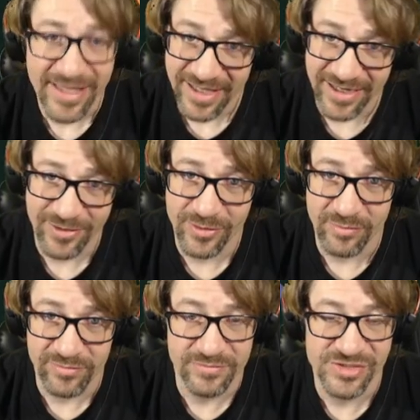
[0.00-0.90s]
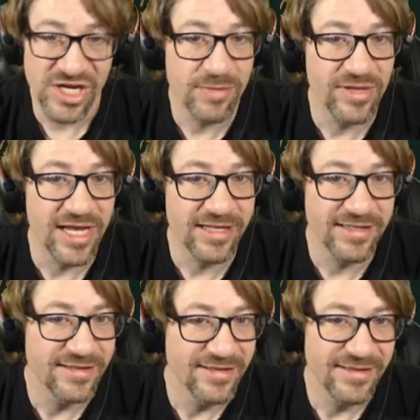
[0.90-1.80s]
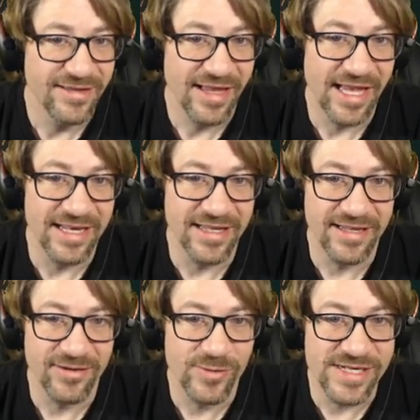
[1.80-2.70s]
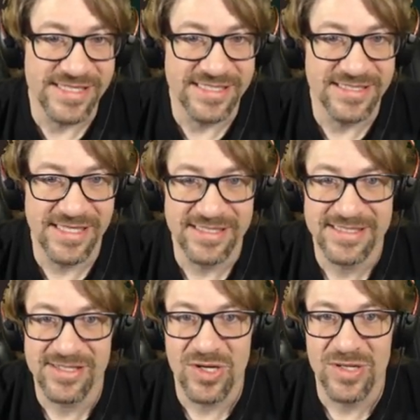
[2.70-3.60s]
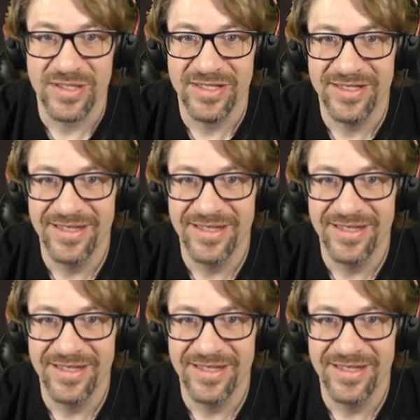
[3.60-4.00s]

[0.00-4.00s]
And I know that Jack Black had uh, written a, a song,